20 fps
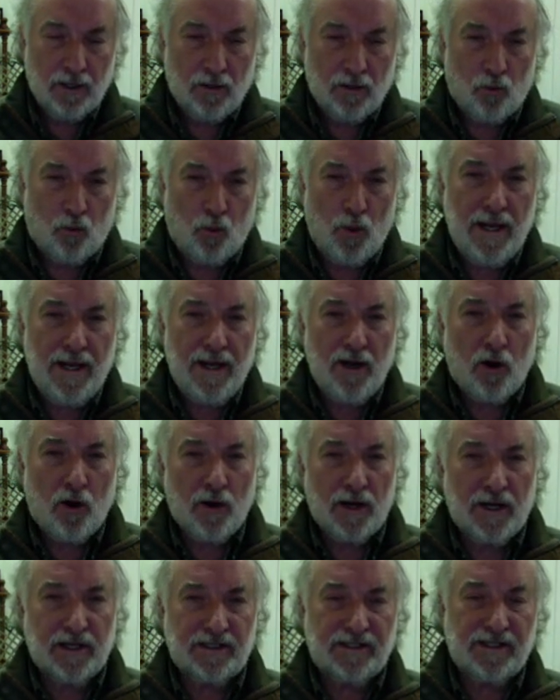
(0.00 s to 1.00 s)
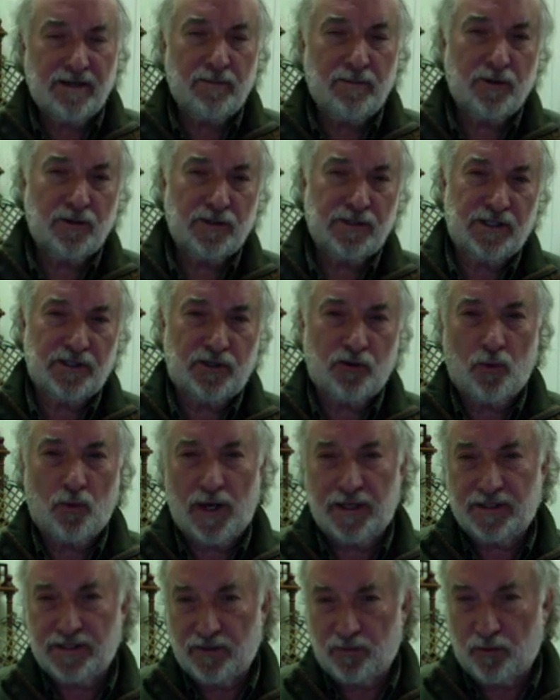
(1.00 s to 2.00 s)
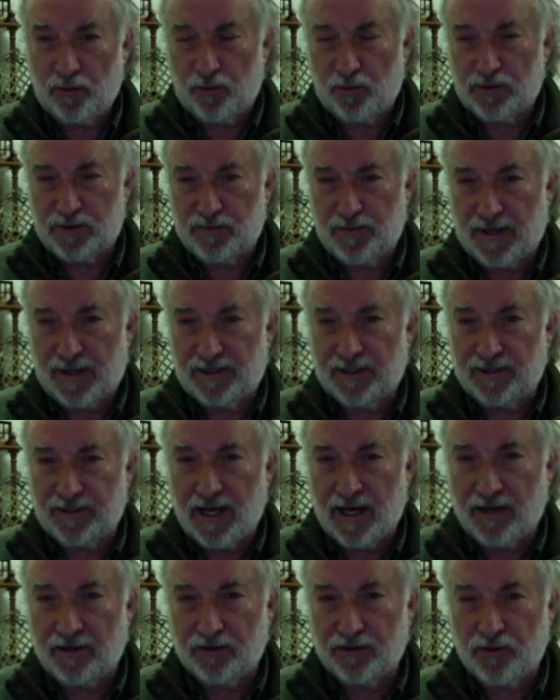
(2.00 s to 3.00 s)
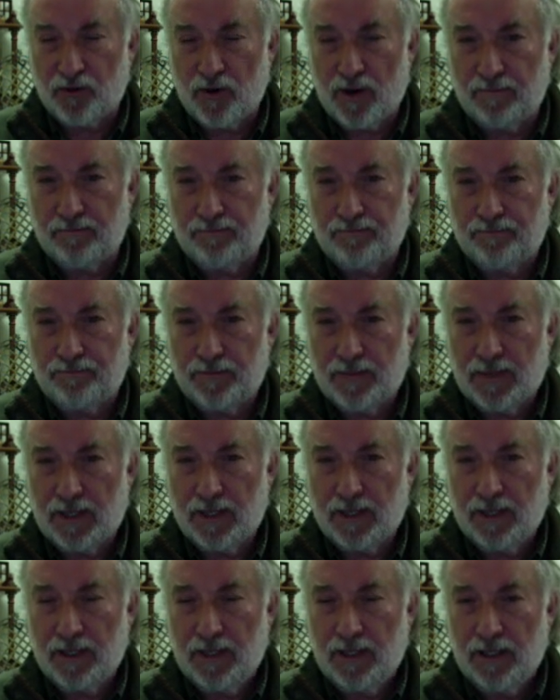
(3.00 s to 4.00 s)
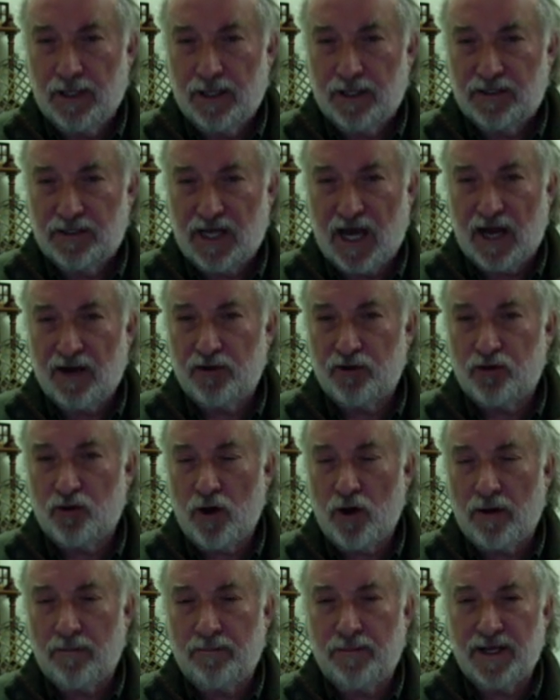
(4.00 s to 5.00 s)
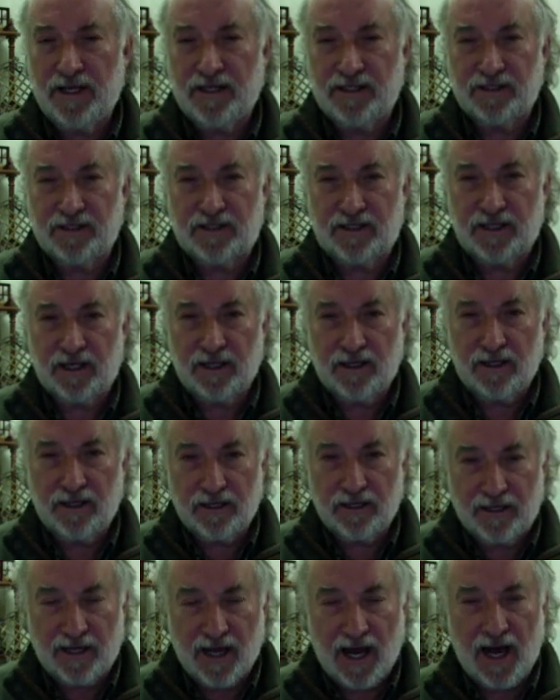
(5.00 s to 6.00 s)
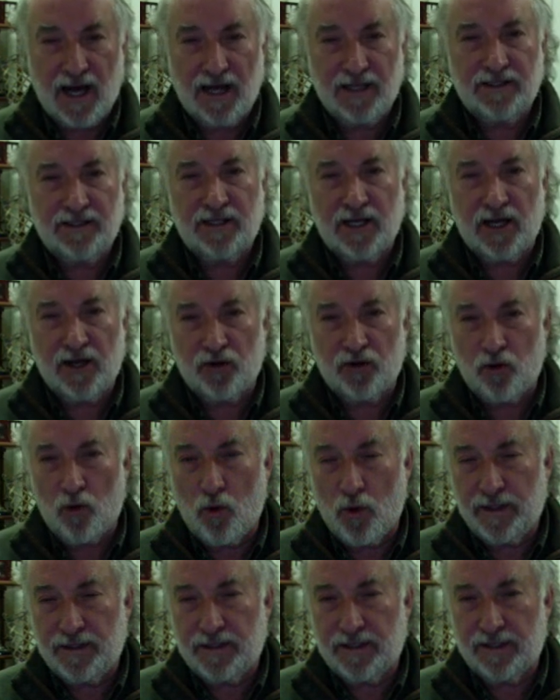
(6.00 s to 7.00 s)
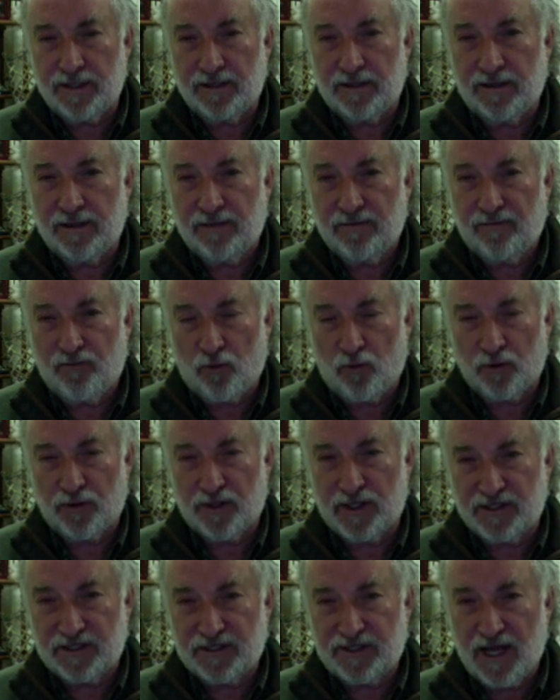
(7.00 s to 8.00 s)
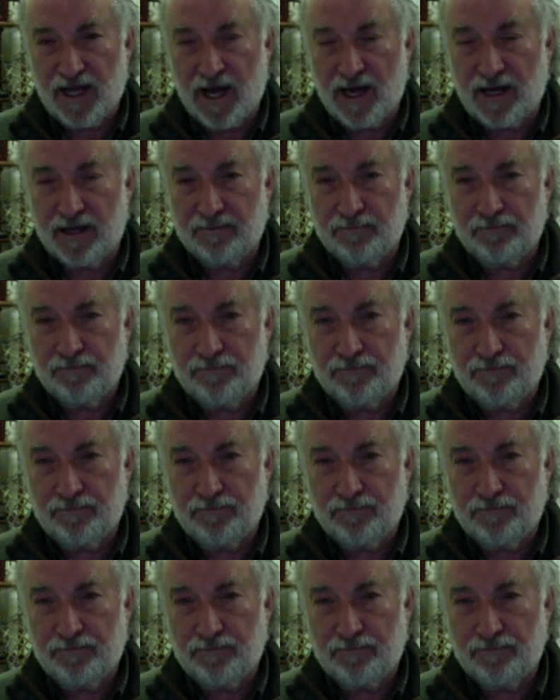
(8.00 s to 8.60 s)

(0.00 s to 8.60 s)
We are in a similar situation with respect to Donald Trump. Donald Trump is God's anointed for this time.